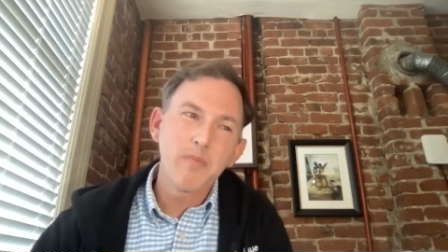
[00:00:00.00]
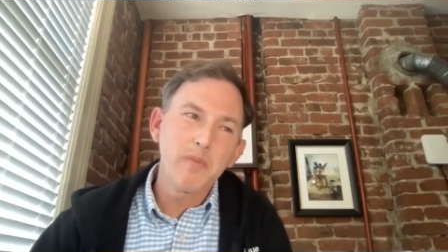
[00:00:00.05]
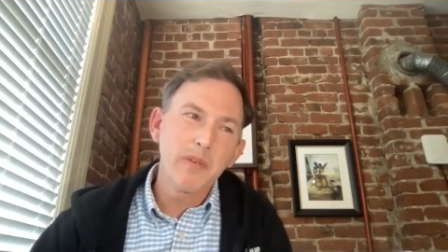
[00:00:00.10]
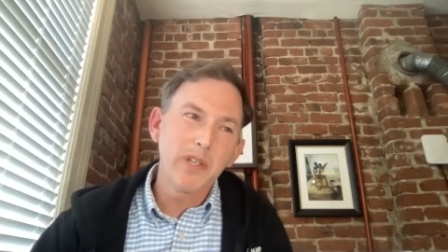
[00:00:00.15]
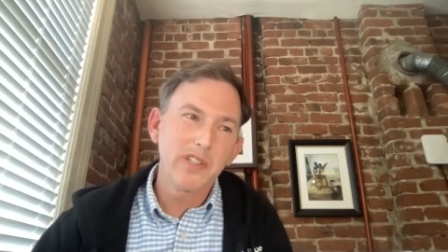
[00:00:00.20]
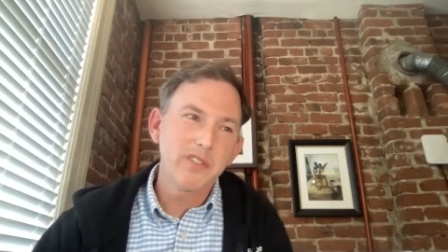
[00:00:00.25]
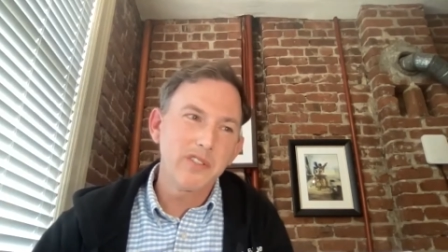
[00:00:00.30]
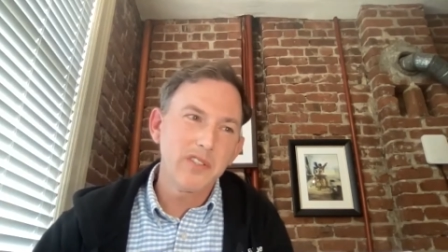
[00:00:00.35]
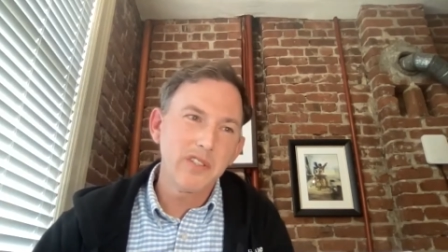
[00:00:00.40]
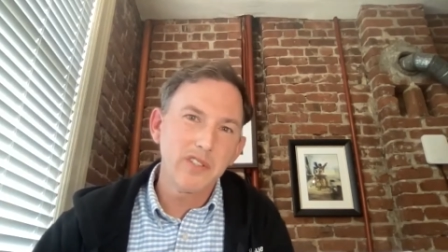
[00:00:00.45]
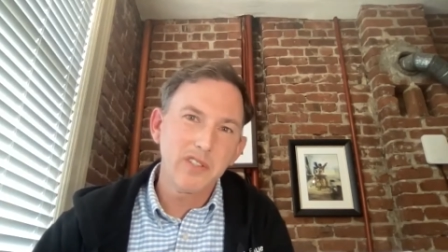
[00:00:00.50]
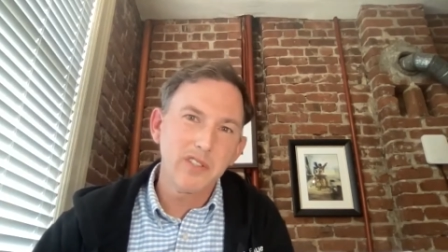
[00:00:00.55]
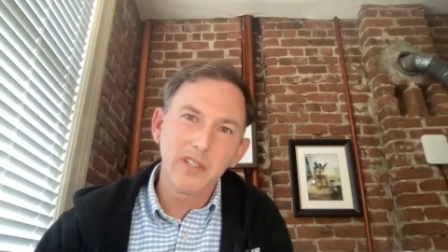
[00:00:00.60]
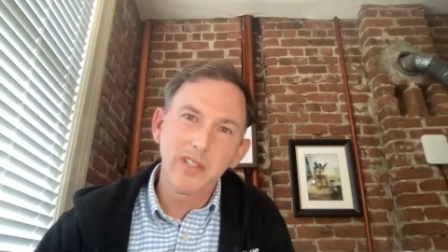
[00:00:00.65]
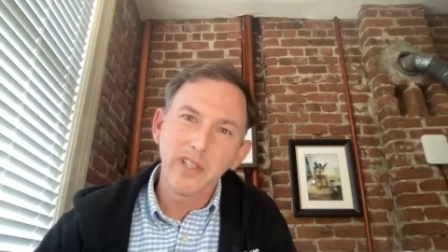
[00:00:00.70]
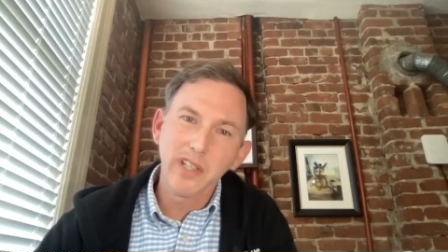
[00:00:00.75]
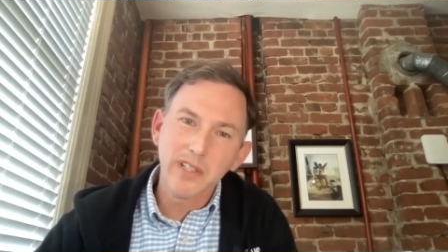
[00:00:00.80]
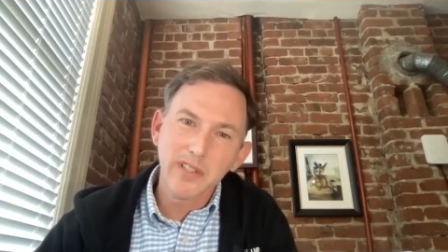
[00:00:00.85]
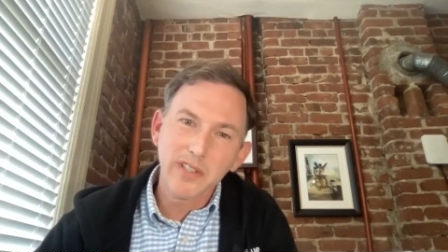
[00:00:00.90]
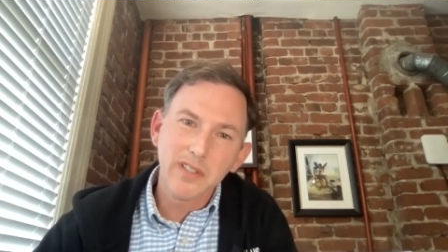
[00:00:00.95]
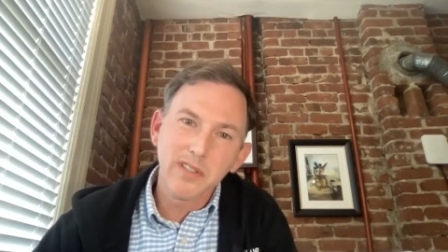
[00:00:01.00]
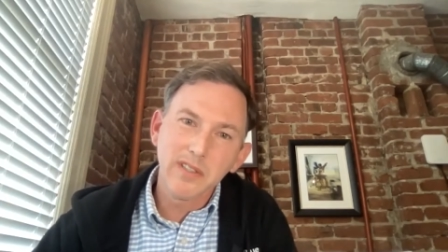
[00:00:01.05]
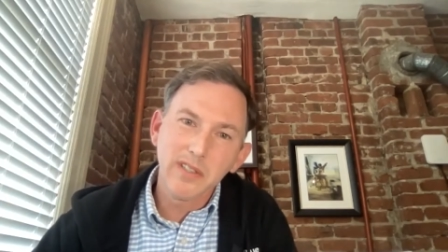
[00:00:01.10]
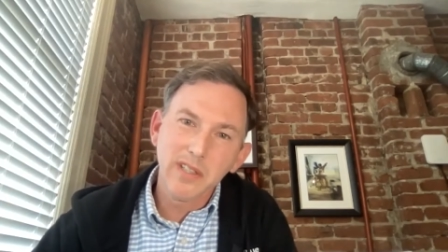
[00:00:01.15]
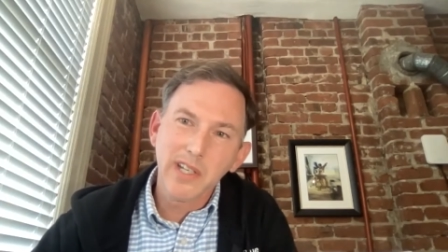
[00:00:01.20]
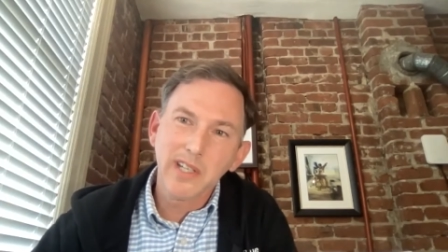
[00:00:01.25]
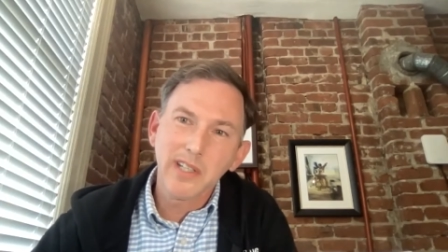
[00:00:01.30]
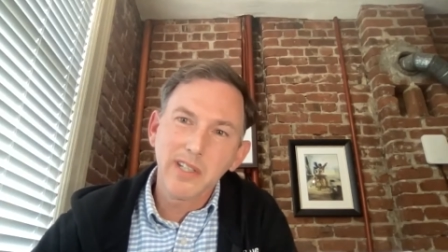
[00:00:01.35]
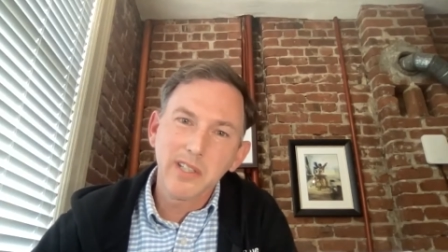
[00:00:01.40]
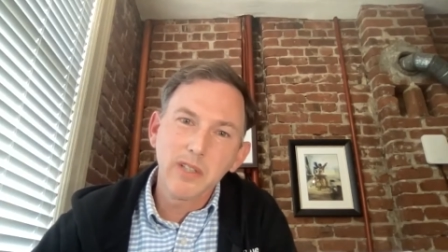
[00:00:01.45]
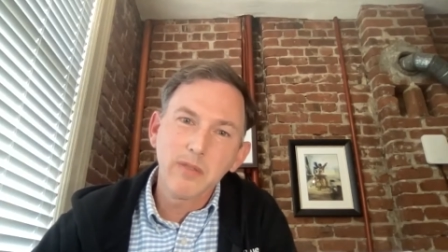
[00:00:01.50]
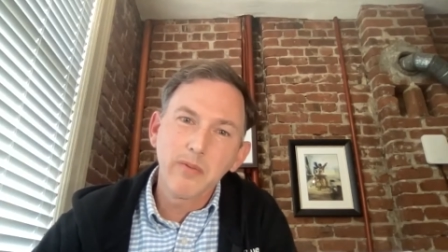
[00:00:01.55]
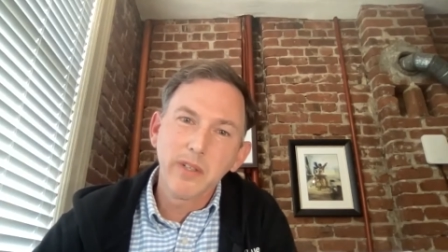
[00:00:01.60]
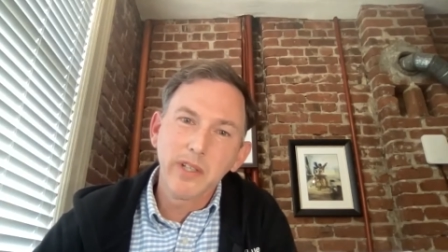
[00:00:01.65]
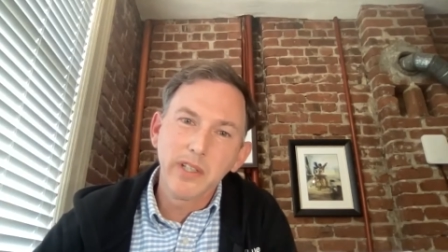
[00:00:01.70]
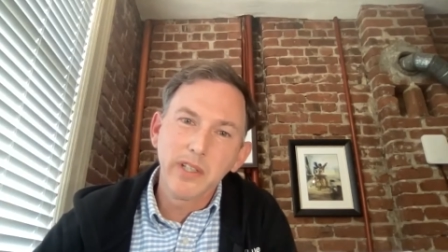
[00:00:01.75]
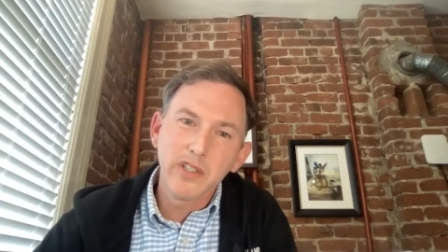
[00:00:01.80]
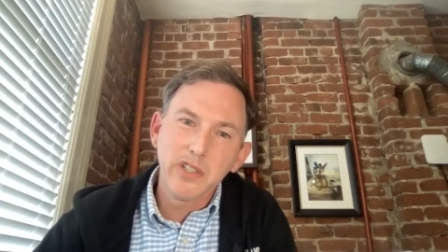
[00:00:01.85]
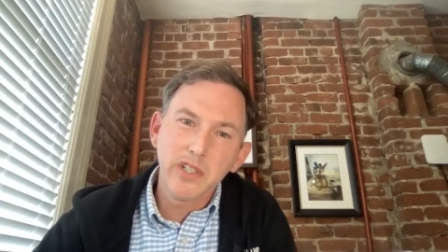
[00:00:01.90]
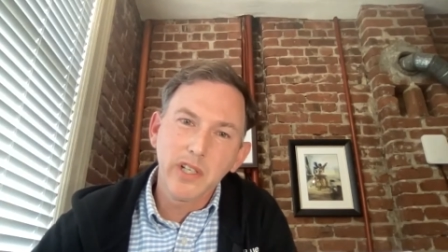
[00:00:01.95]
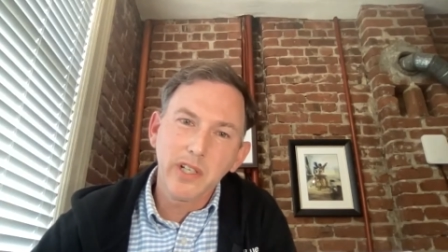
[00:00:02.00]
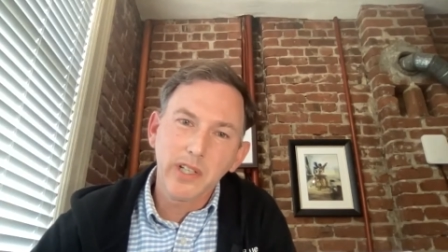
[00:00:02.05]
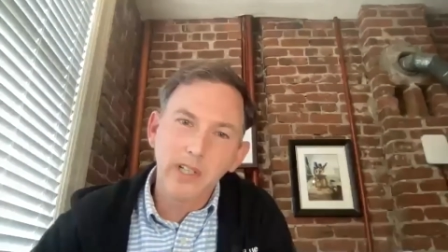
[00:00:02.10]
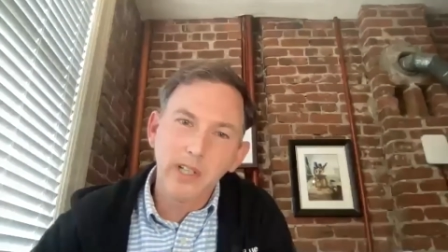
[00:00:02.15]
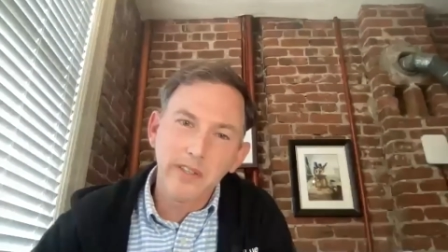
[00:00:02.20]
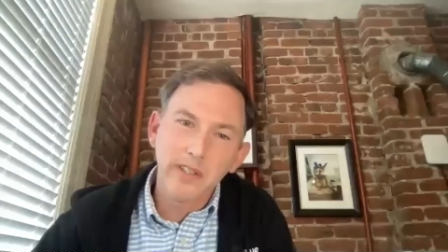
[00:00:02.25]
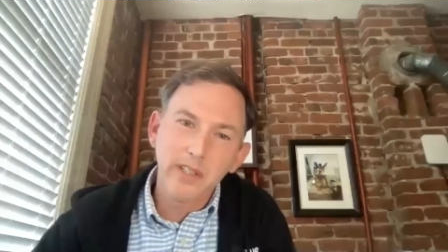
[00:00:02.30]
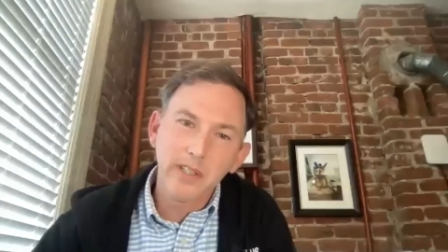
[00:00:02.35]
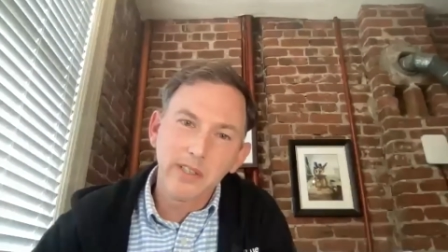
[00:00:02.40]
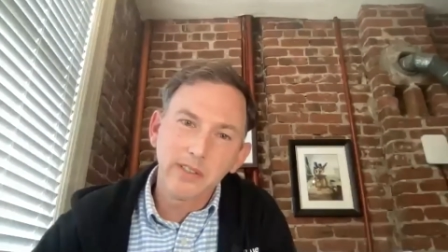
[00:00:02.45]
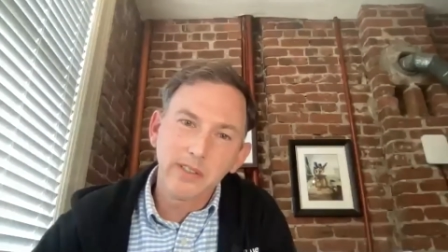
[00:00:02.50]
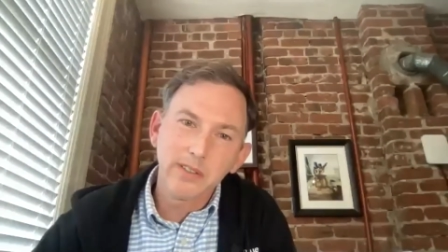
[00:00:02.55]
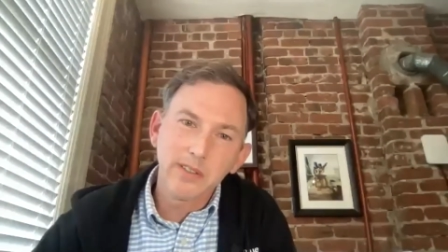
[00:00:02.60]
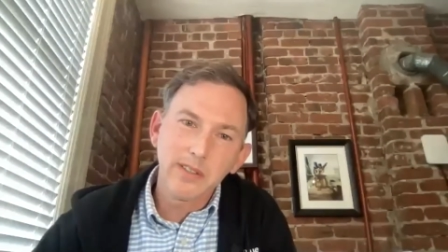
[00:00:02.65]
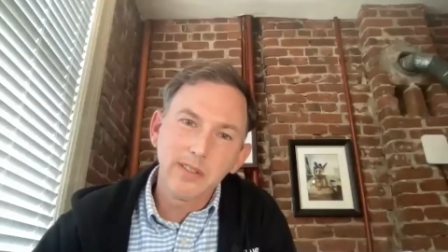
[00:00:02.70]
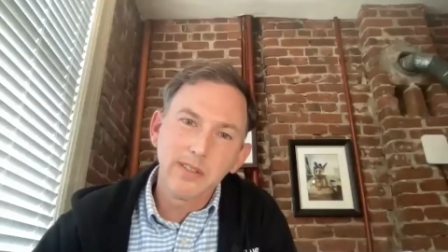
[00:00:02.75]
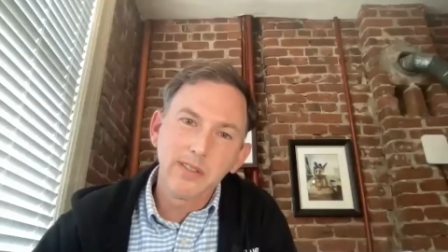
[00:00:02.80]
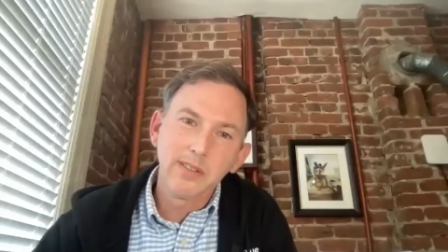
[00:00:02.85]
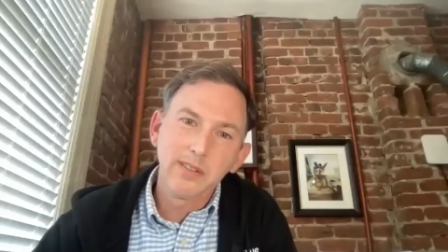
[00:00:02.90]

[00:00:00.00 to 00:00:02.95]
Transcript: but it's just a nice, handy way to check on things.